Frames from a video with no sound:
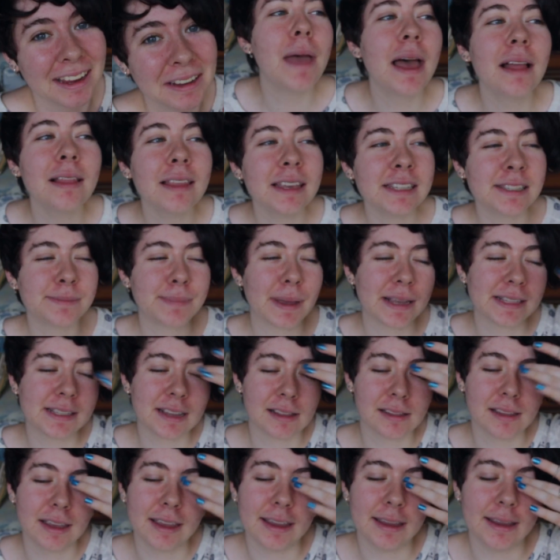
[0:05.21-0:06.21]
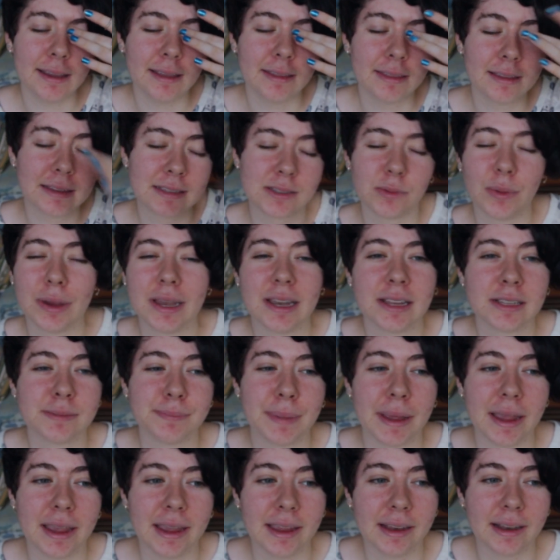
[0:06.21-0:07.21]
Mel is basically the sweetest
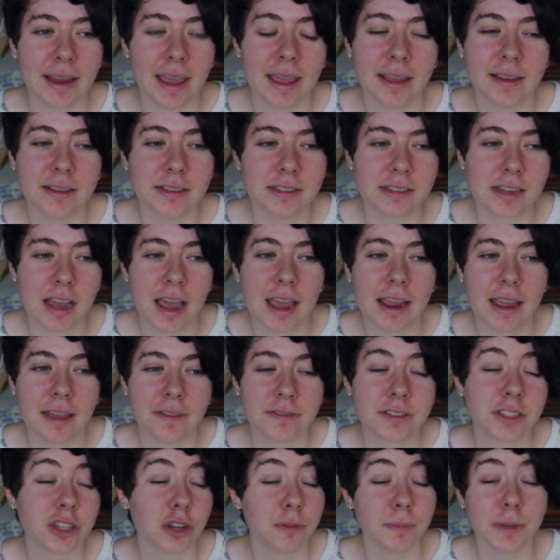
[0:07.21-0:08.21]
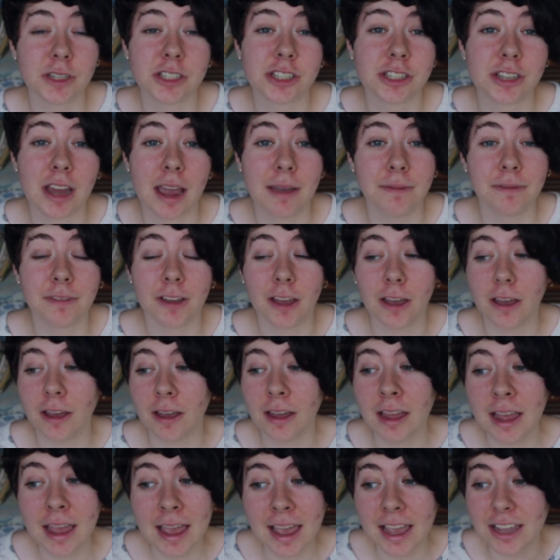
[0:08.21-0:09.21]
bean, and I have so much time for
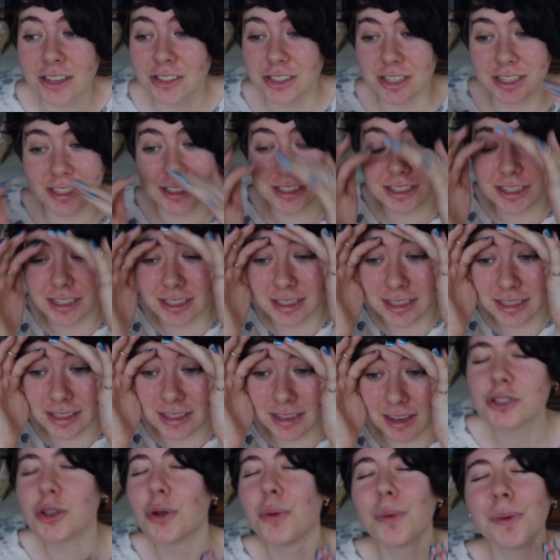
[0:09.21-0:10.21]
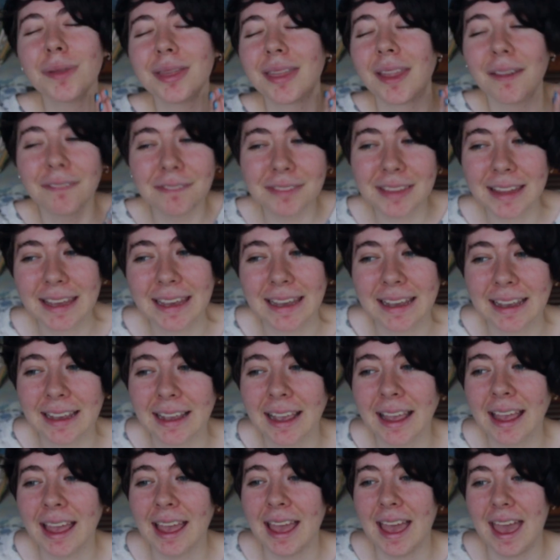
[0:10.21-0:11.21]
her. She's just so
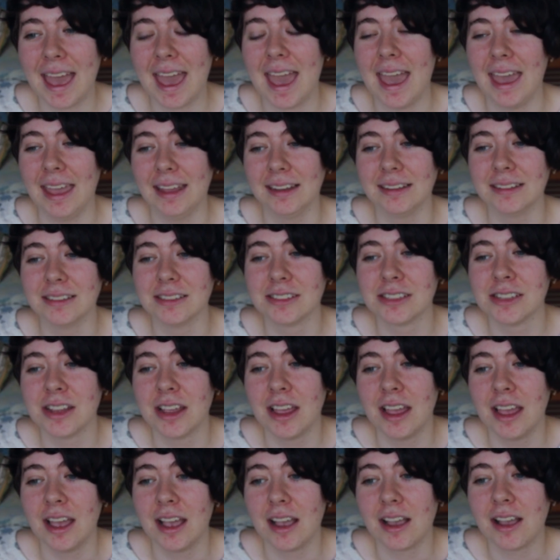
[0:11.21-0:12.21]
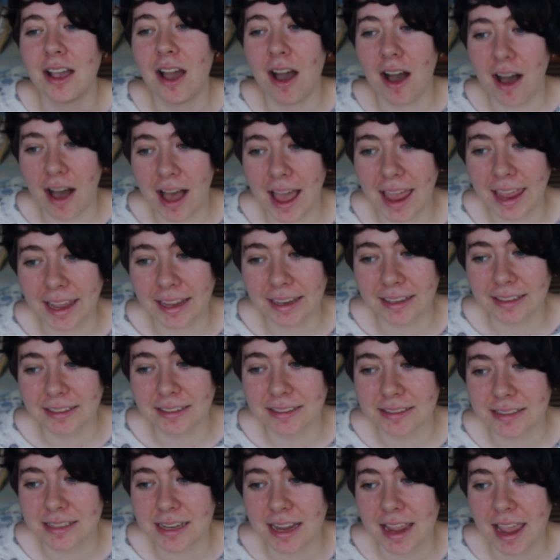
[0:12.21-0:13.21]
lovely and
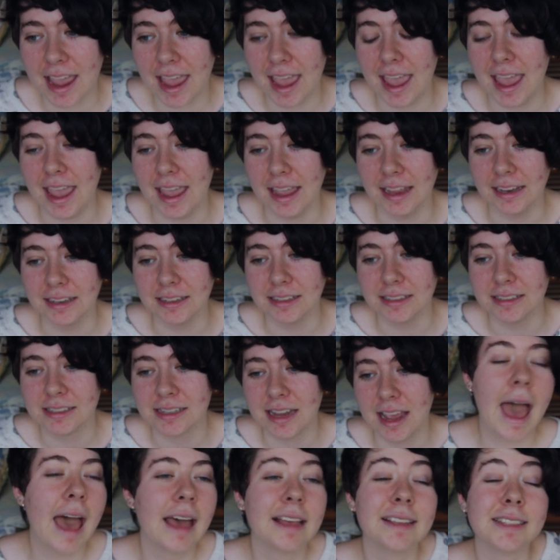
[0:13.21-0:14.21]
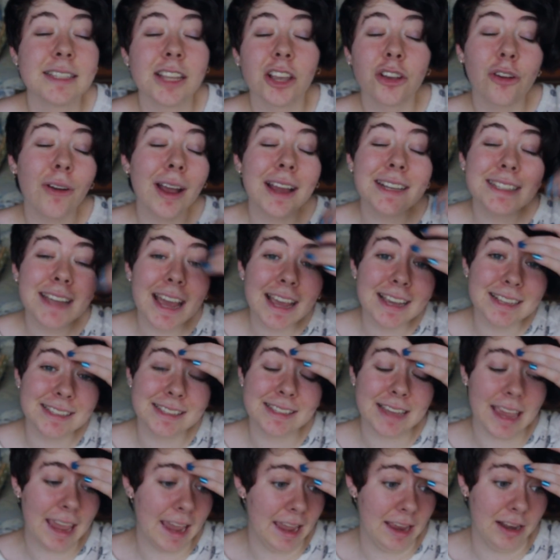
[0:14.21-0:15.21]
kind and has a great
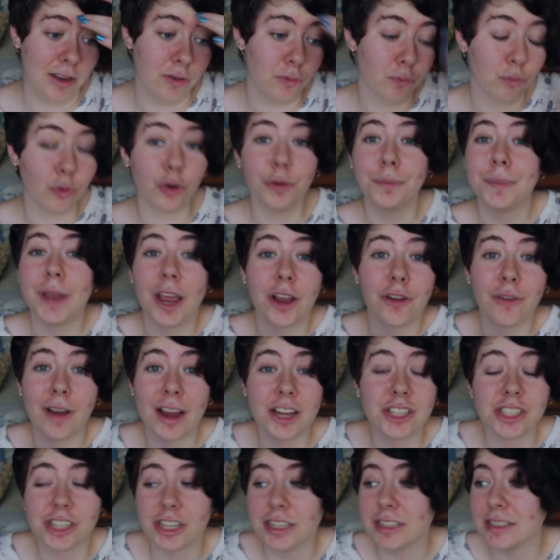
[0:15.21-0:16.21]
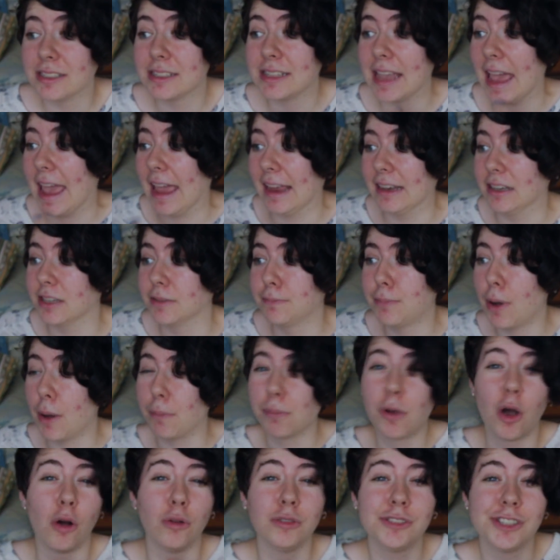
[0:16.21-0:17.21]
taste in room decorations and
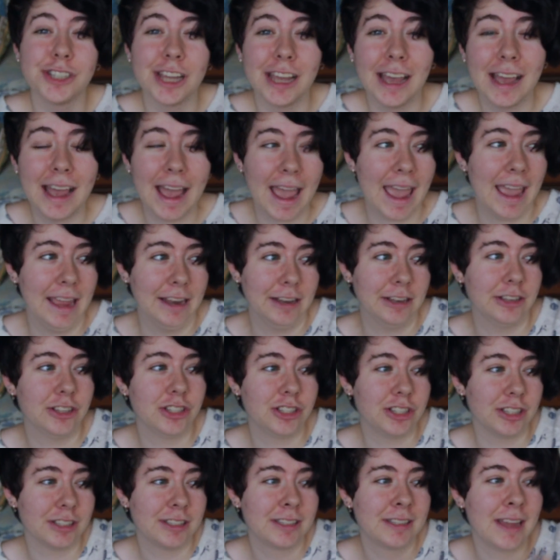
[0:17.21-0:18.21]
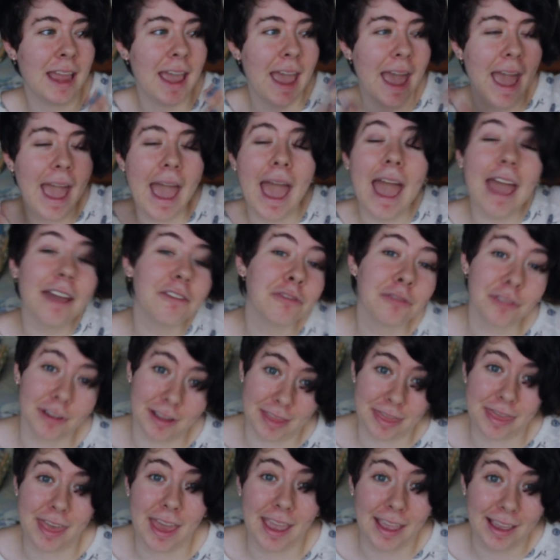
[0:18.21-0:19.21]
pop culture and just
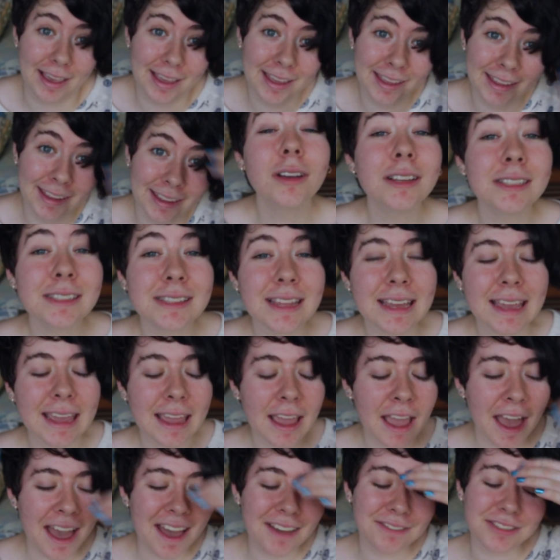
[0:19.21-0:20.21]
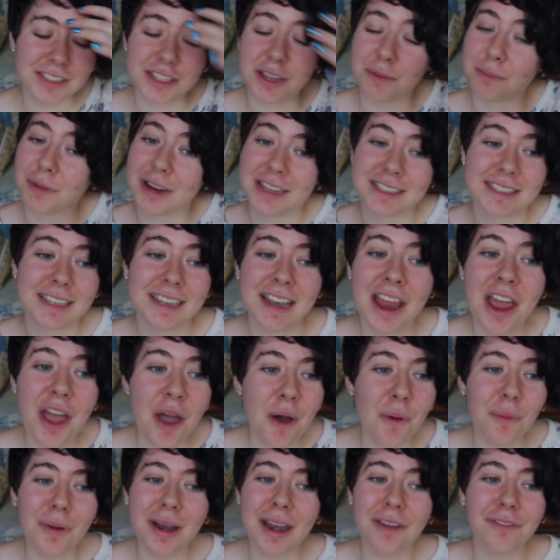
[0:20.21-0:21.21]
everything. Honestly, for some reason,
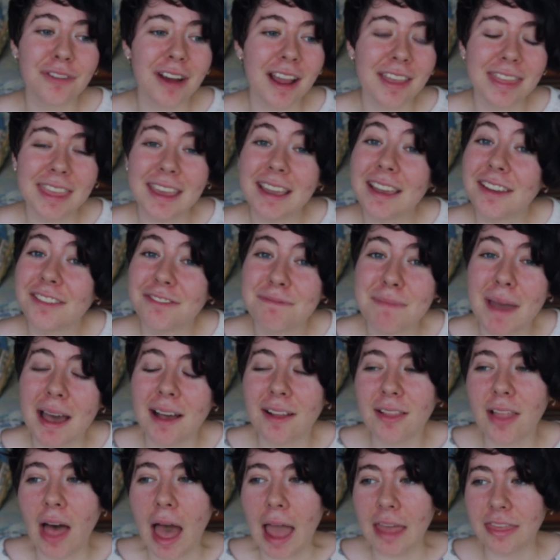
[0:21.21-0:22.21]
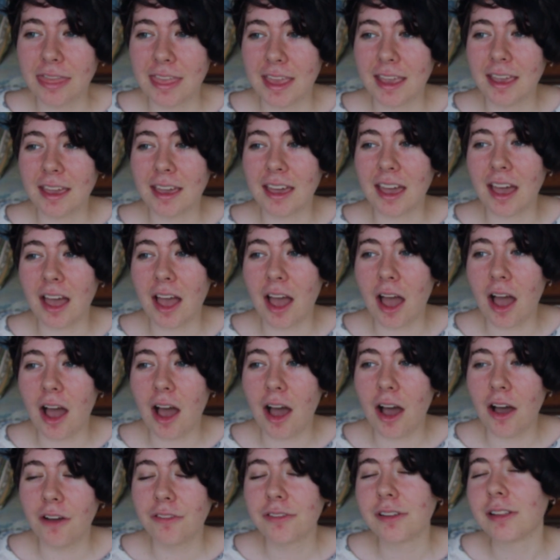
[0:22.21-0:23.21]
whenever I think of Mel, I think
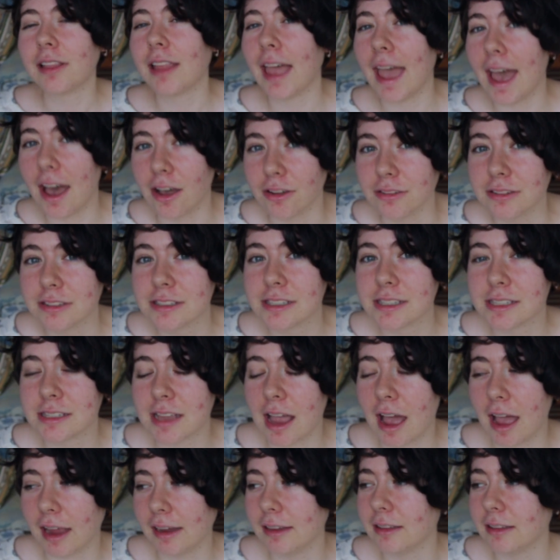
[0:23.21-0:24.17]
of clouds.